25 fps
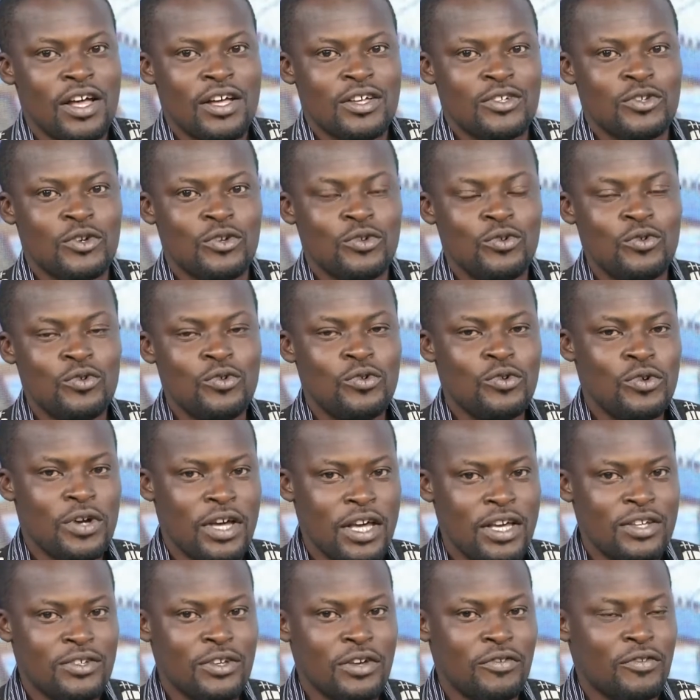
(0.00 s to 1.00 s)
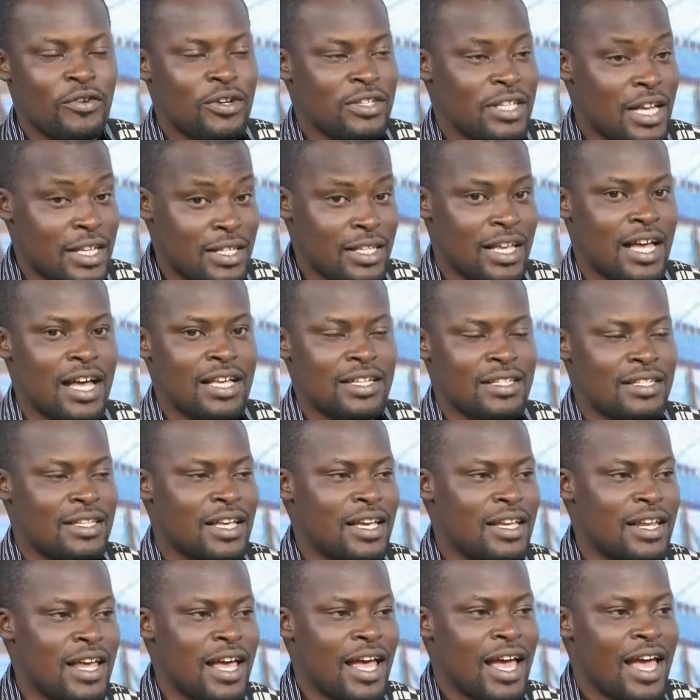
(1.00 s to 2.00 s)
So Nuhu is, of course, as he has
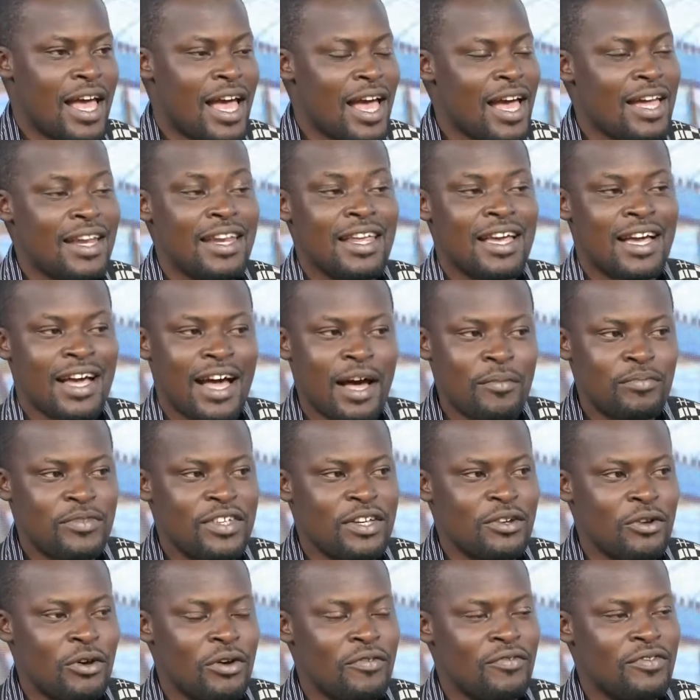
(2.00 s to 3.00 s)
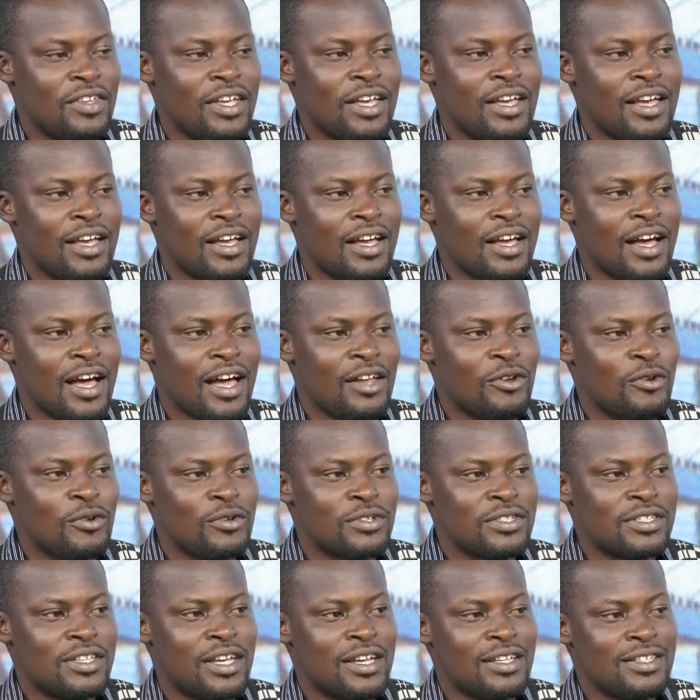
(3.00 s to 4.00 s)
said, the captain of the Kano
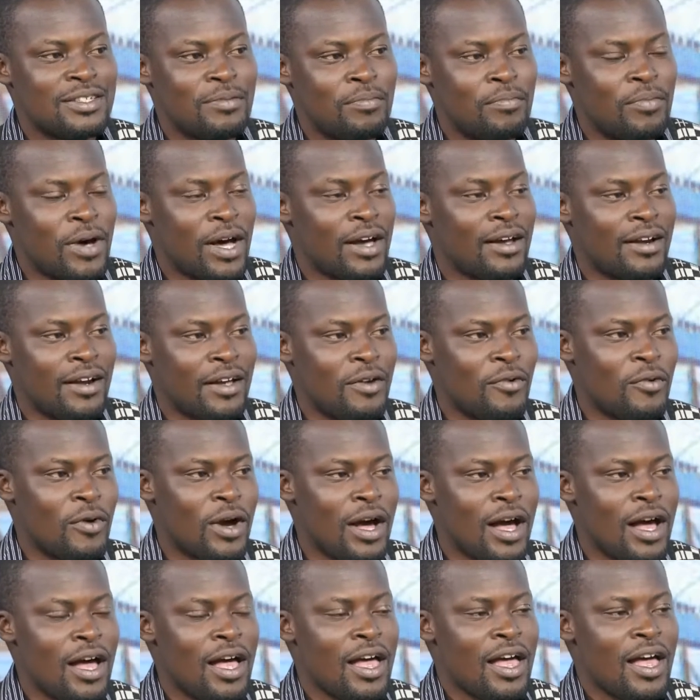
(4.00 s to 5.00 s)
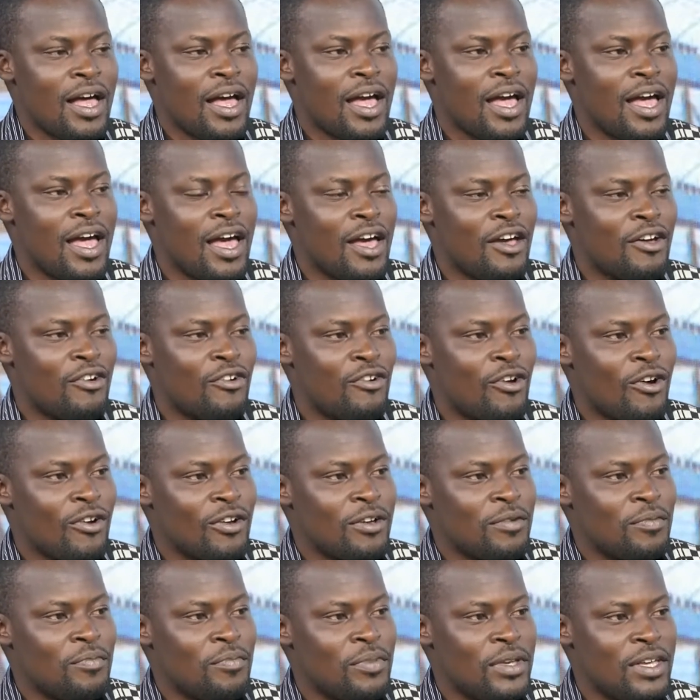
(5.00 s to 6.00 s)
State Barewa
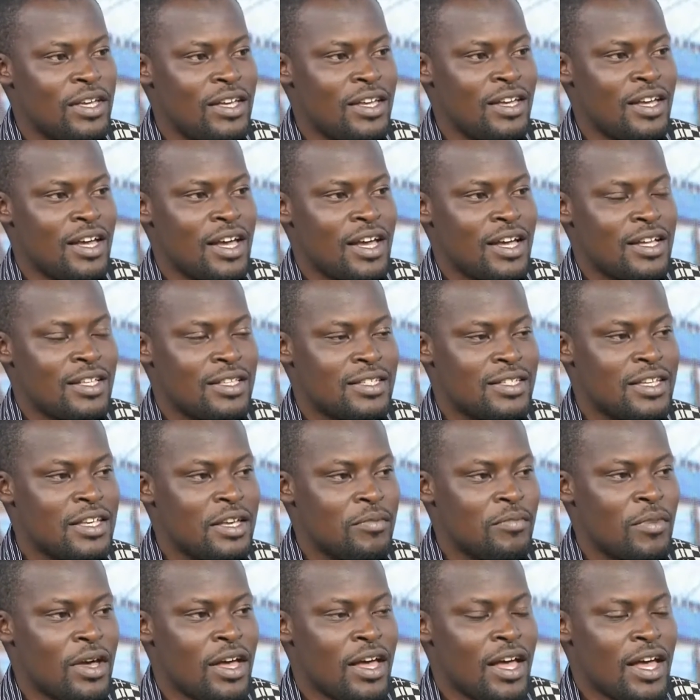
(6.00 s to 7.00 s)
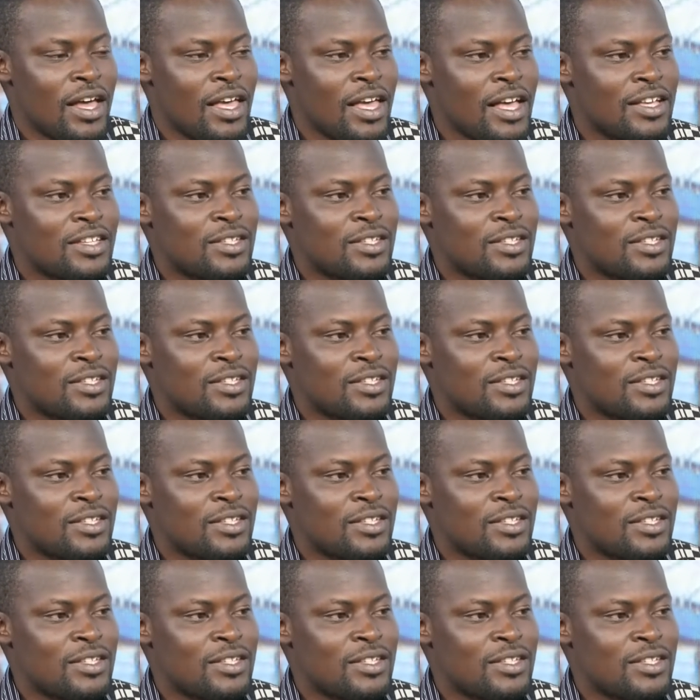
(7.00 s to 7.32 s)
rugby team. Yes,